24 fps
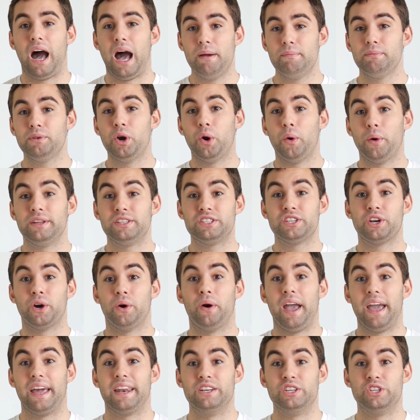I'm going to
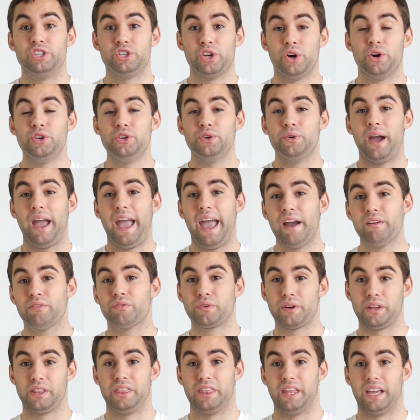go ahead and show you
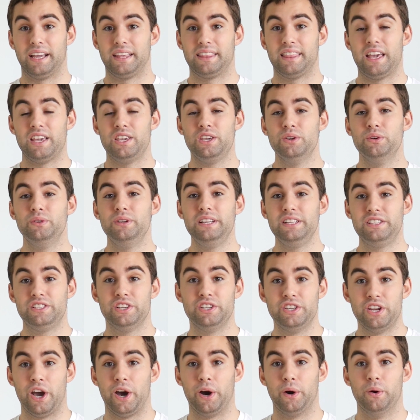everything that you need
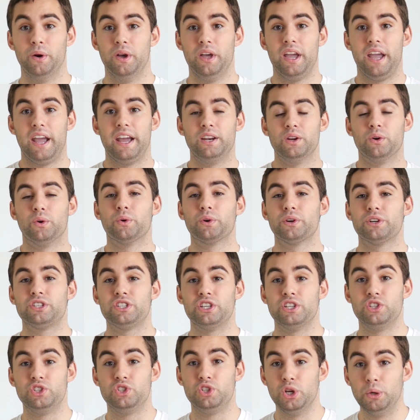to know in order
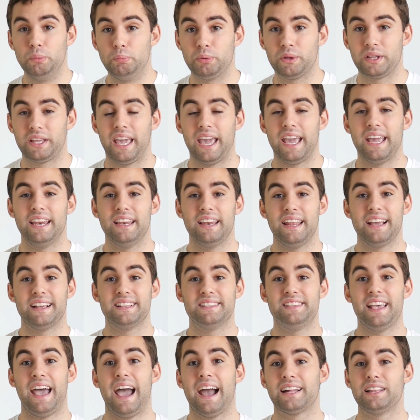to duplicate
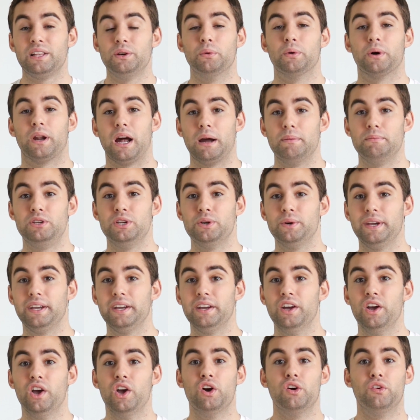exactly what I'm
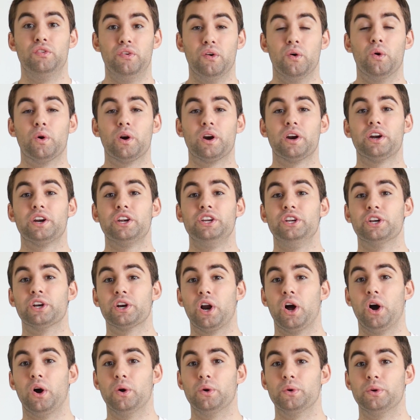doing for
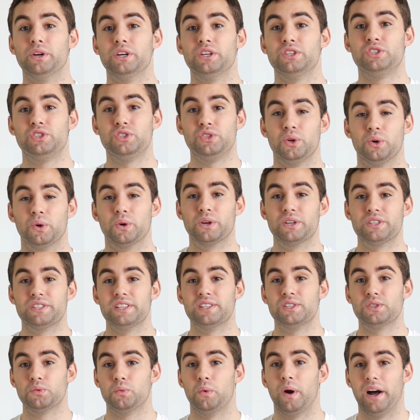your own stores
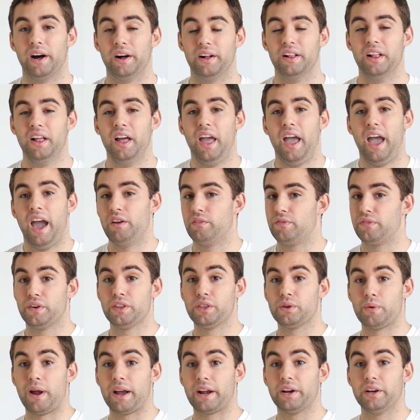as well. And
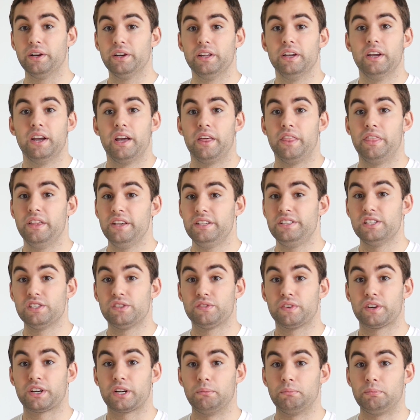for the record, this
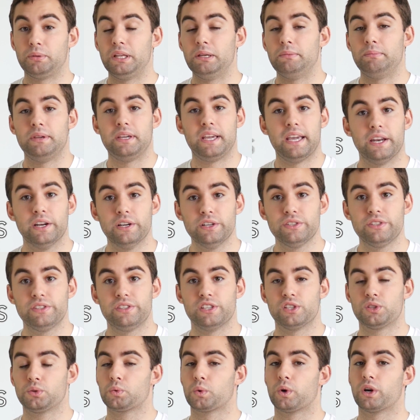is for complete beginners.
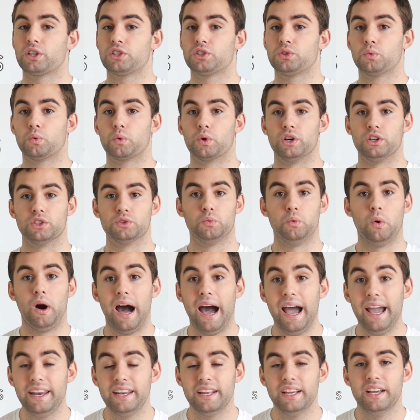This works
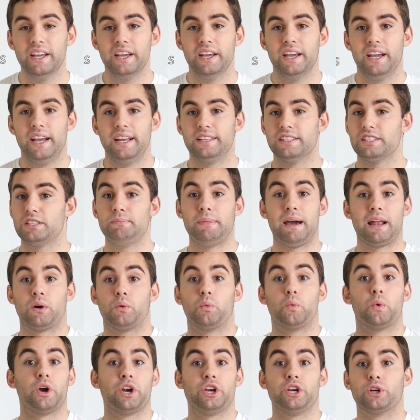worldwide. It doesn't matter
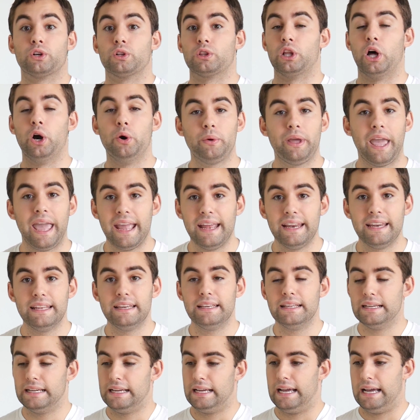where you're
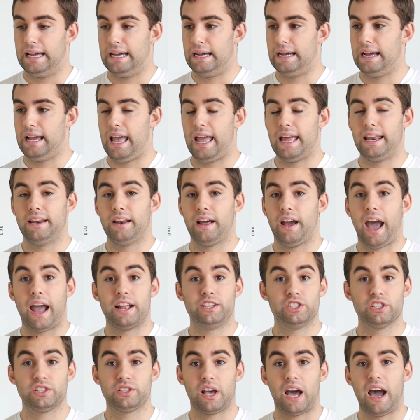located. And
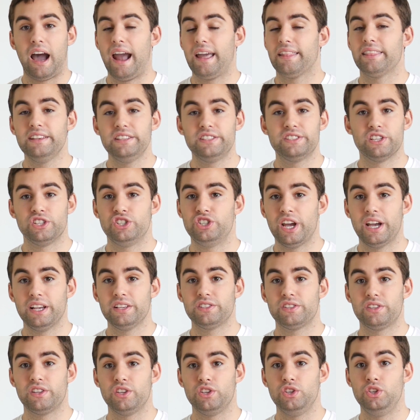I just highly
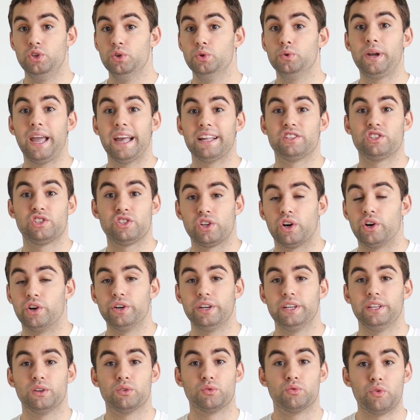suggest you get
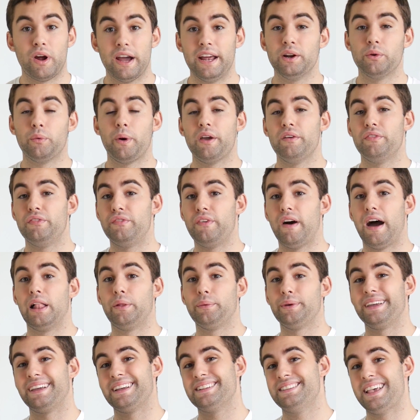started right away
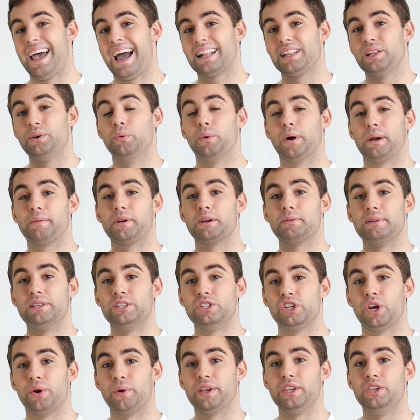following exactly what I'm gonna be
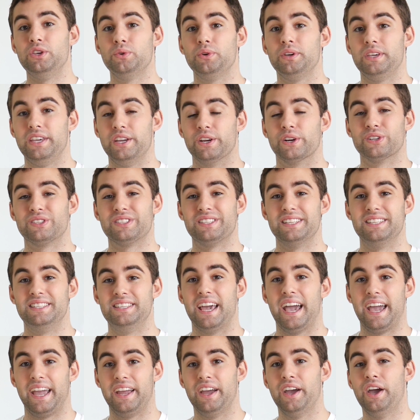showing you here
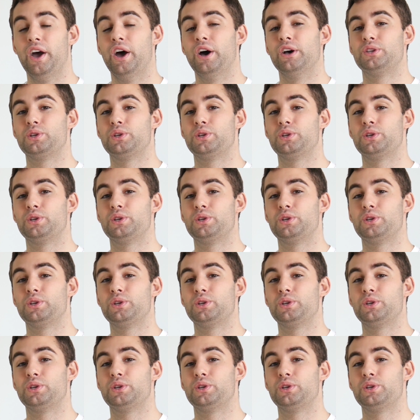today.